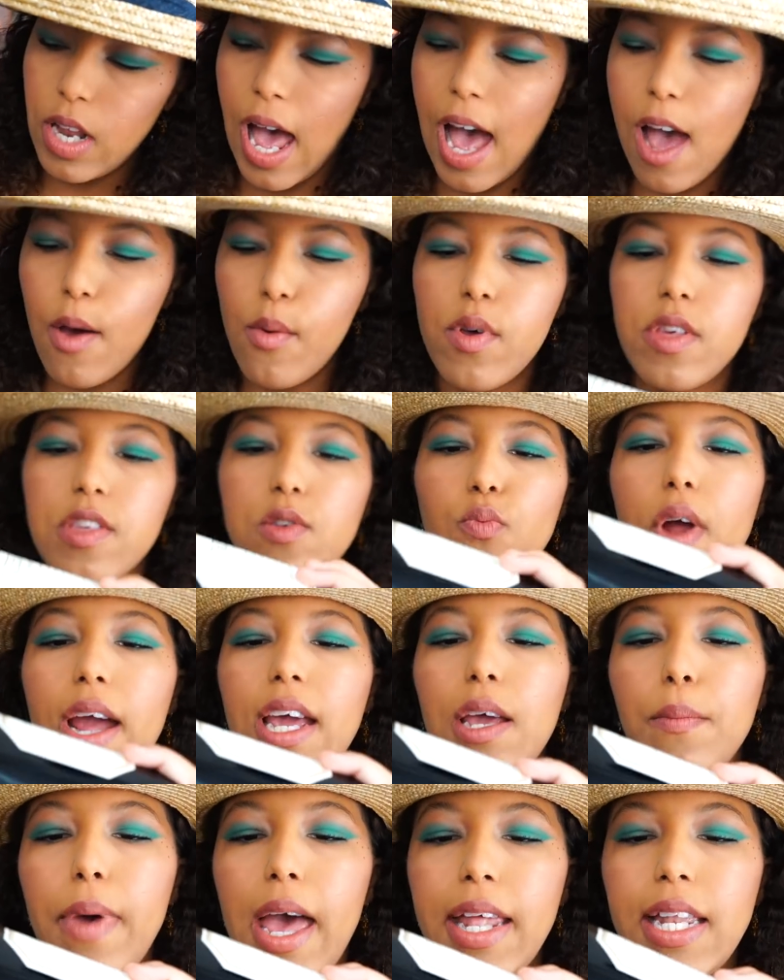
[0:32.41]
I was
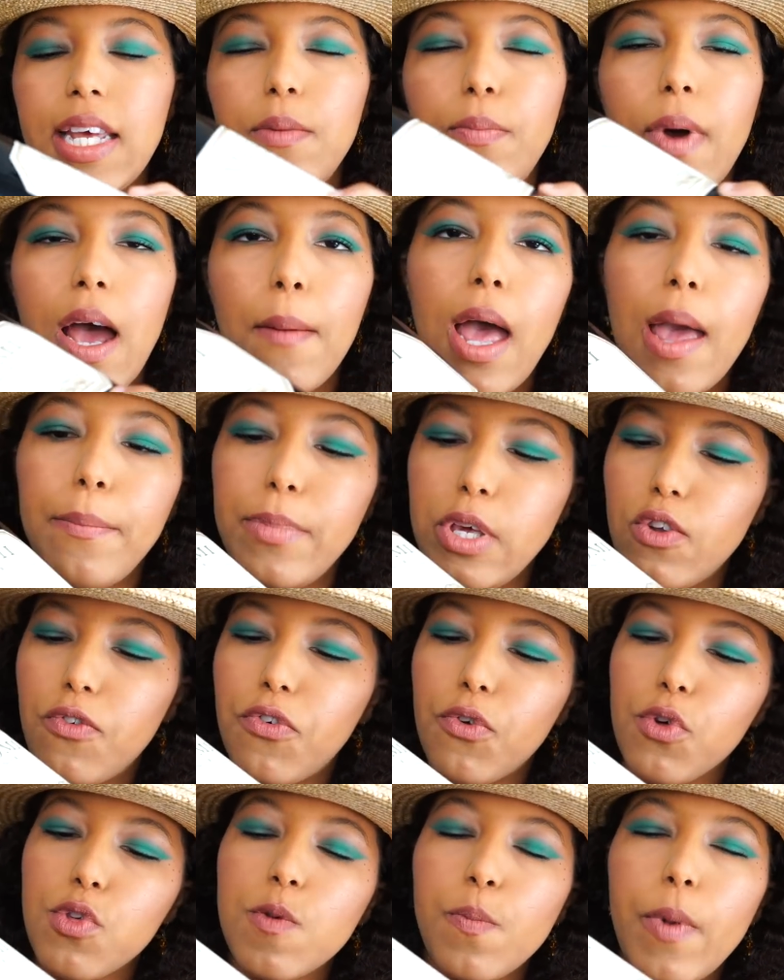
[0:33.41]
recommended by my
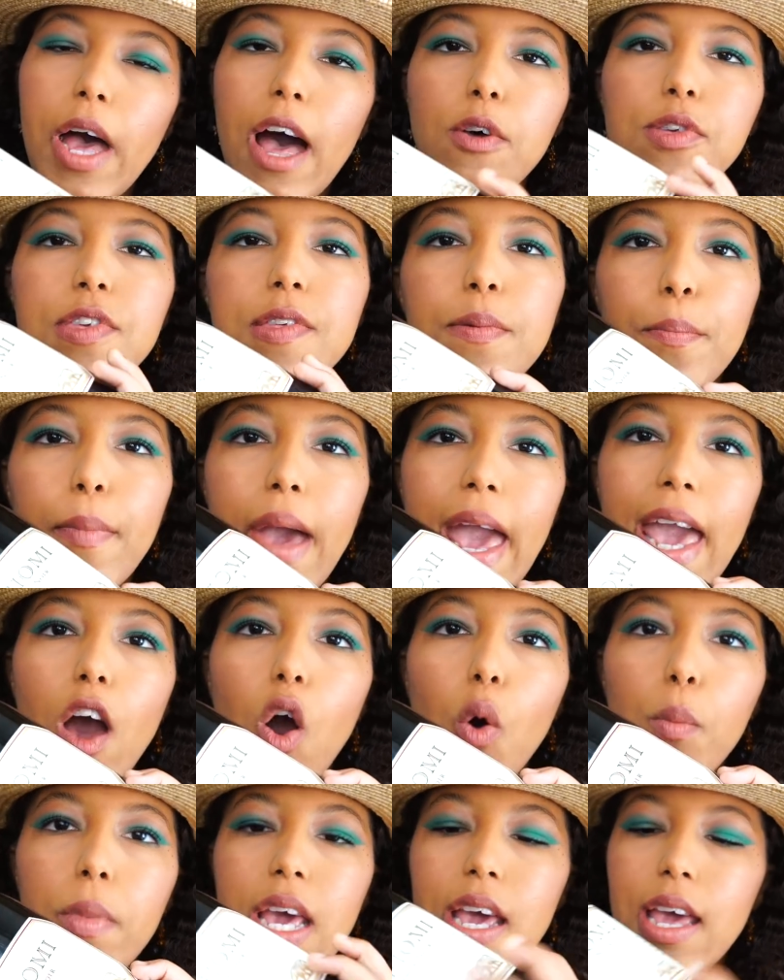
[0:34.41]
beautiful spouse,
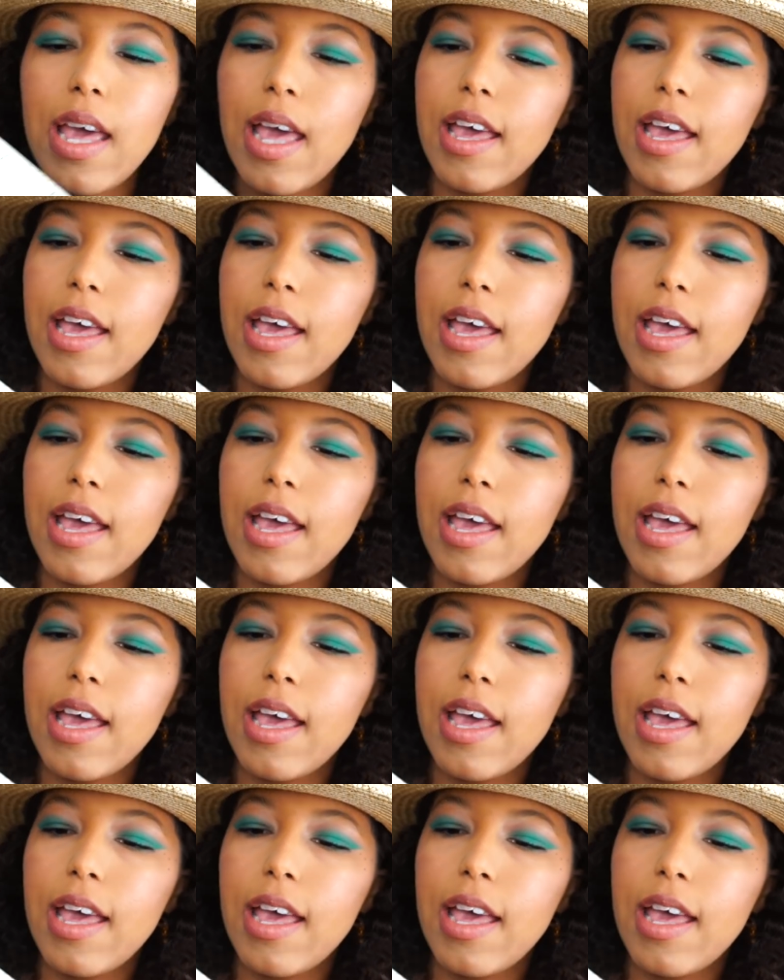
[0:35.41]
Meiomi.